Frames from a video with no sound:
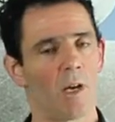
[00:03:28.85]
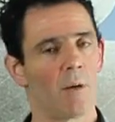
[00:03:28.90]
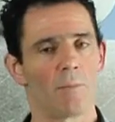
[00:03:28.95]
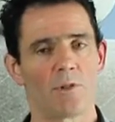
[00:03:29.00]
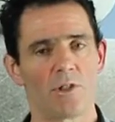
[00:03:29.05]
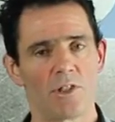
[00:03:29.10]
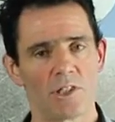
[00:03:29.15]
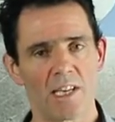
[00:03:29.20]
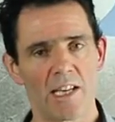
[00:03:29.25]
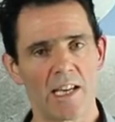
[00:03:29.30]

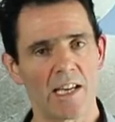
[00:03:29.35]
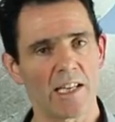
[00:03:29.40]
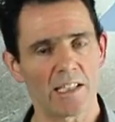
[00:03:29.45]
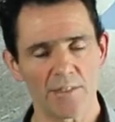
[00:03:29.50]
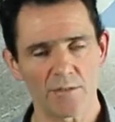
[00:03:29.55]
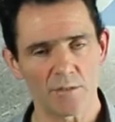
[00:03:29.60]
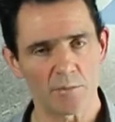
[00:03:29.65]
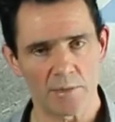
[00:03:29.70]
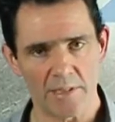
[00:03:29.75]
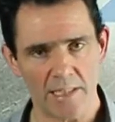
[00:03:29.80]
But you can't
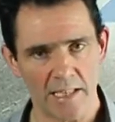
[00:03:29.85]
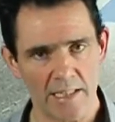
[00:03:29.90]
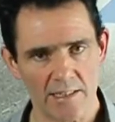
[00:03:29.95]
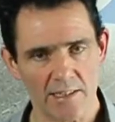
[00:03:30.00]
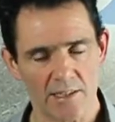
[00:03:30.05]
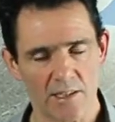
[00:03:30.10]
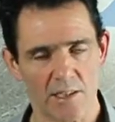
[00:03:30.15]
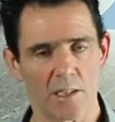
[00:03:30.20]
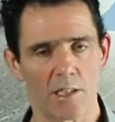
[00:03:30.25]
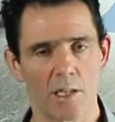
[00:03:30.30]
give them an
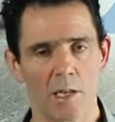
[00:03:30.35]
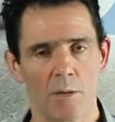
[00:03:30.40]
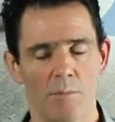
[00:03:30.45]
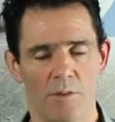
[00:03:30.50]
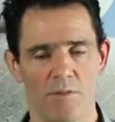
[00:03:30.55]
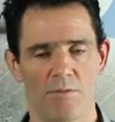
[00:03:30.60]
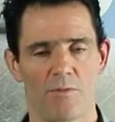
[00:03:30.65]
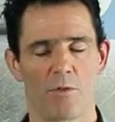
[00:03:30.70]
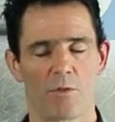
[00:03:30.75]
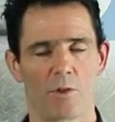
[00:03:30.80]
answer
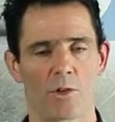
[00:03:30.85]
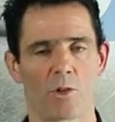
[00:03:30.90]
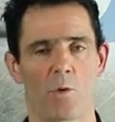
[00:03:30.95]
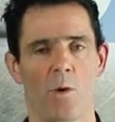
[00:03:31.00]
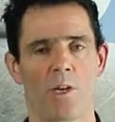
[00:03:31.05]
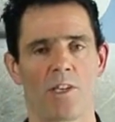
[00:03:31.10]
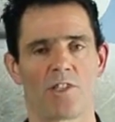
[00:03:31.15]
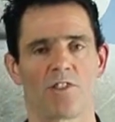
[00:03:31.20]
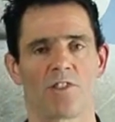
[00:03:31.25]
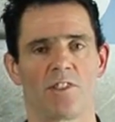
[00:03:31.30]
before the
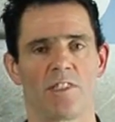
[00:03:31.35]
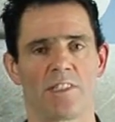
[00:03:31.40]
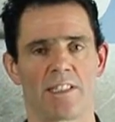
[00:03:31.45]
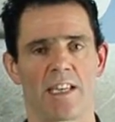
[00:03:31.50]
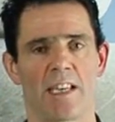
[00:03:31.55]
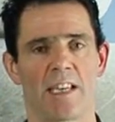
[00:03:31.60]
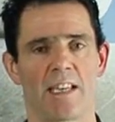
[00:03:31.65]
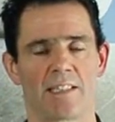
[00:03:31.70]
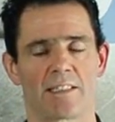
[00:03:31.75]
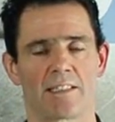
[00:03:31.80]
question is
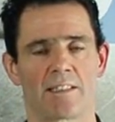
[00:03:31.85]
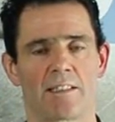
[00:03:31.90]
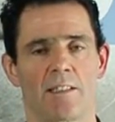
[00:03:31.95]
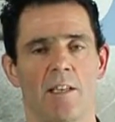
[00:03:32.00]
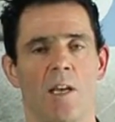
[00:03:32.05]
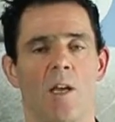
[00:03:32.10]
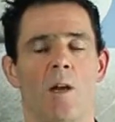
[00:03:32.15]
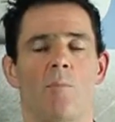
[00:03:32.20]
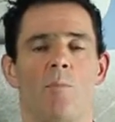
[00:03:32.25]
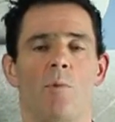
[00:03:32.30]
asked.
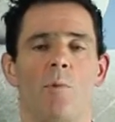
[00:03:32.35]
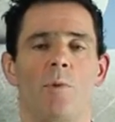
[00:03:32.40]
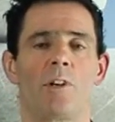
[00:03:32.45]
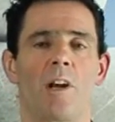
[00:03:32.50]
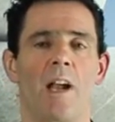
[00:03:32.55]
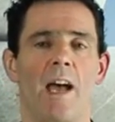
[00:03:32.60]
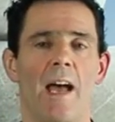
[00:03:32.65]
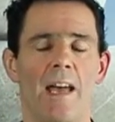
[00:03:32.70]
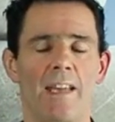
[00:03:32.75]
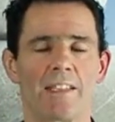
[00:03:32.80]
But when
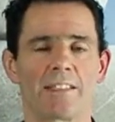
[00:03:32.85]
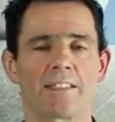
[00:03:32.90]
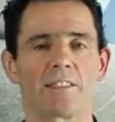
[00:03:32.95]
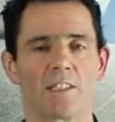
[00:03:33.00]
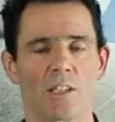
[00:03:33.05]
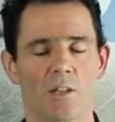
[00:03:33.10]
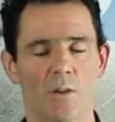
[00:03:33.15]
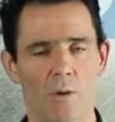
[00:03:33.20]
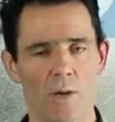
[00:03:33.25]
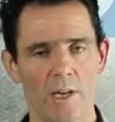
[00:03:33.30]
you're asked
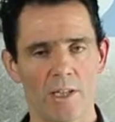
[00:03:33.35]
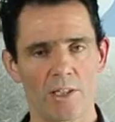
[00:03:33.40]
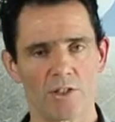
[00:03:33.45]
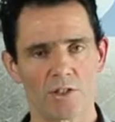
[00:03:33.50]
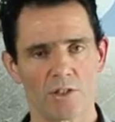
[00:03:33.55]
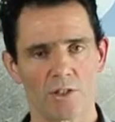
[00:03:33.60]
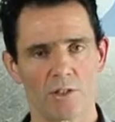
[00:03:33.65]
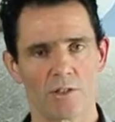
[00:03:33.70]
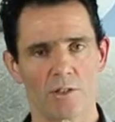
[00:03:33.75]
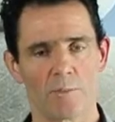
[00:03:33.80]
the
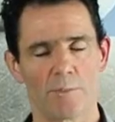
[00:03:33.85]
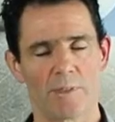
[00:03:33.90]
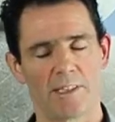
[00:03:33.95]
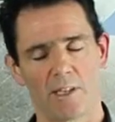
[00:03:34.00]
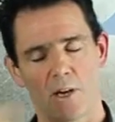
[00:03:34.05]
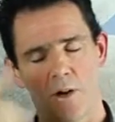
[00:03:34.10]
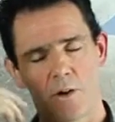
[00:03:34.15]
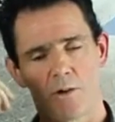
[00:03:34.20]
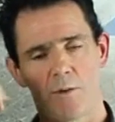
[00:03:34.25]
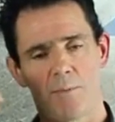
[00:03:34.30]
question, you may
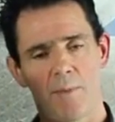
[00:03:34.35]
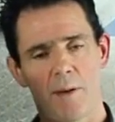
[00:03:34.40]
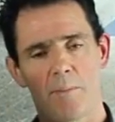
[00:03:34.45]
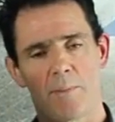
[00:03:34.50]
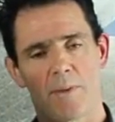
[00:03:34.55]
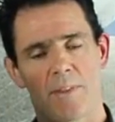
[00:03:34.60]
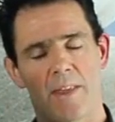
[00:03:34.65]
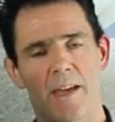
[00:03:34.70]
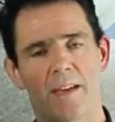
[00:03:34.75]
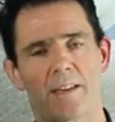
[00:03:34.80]
think, oh, I
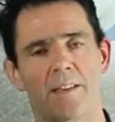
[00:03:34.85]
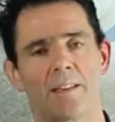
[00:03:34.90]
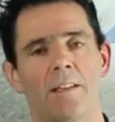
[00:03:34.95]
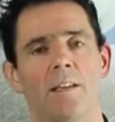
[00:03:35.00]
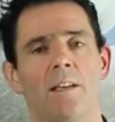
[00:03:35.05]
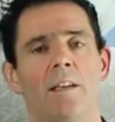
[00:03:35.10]
remember that.